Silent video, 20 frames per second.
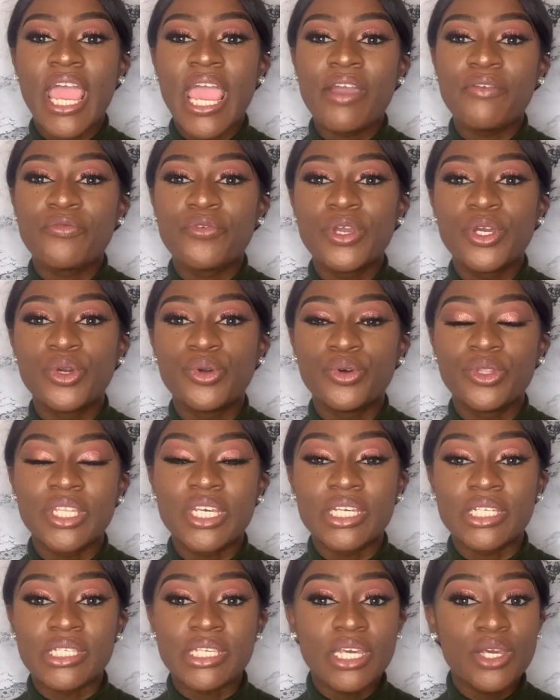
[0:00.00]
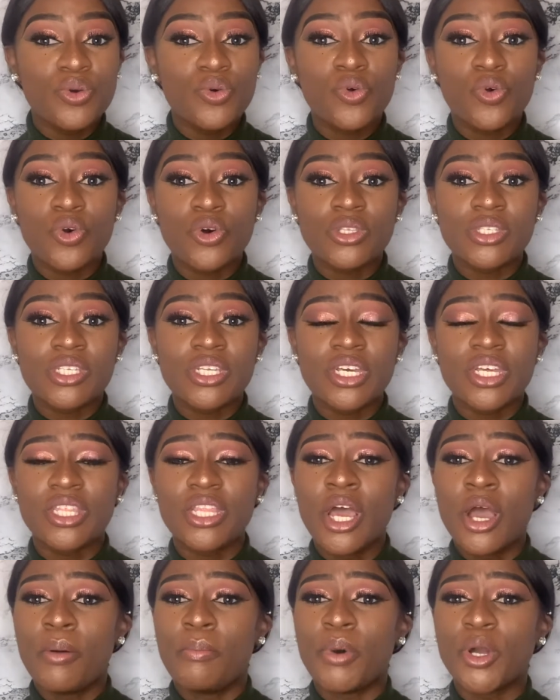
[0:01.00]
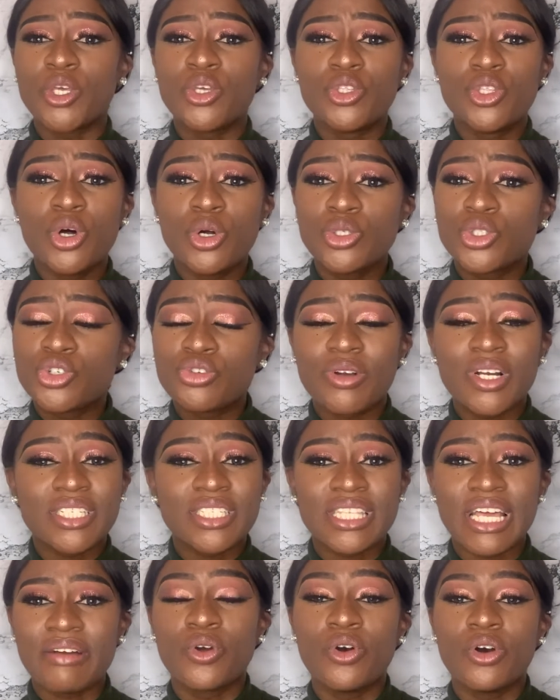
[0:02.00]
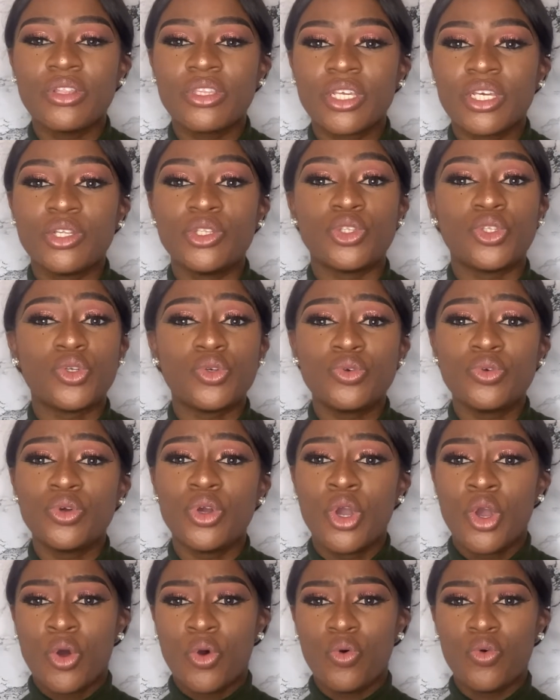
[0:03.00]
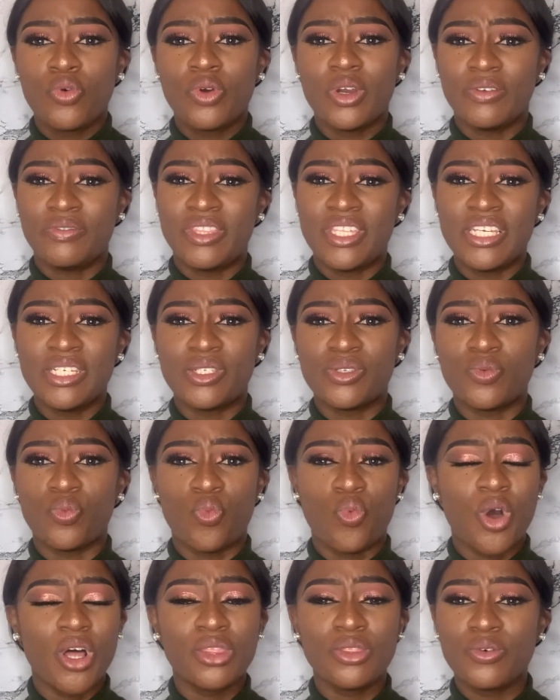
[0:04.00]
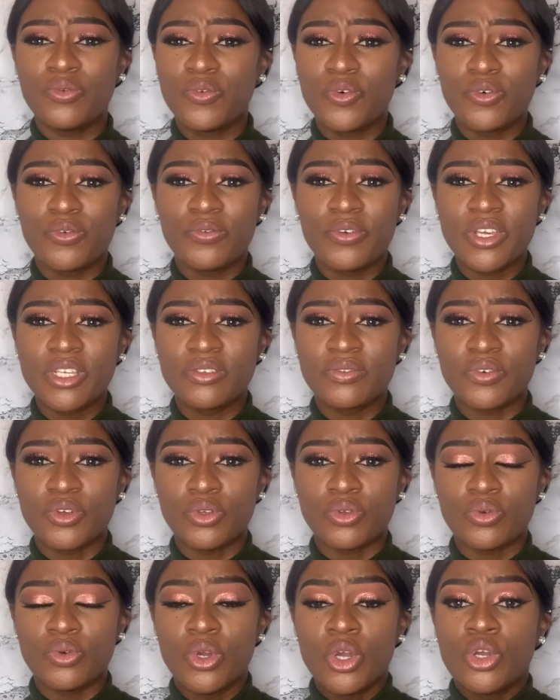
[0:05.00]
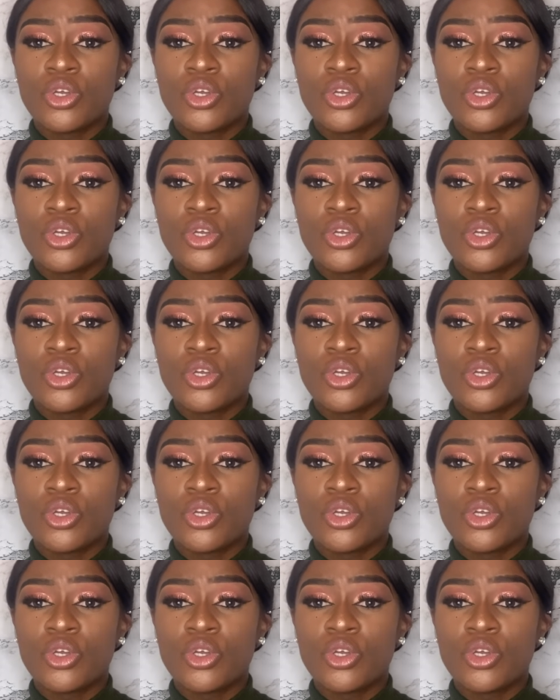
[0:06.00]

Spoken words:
every good is ill-gotten, but you don't trust that God can do all of these wonderful things for you.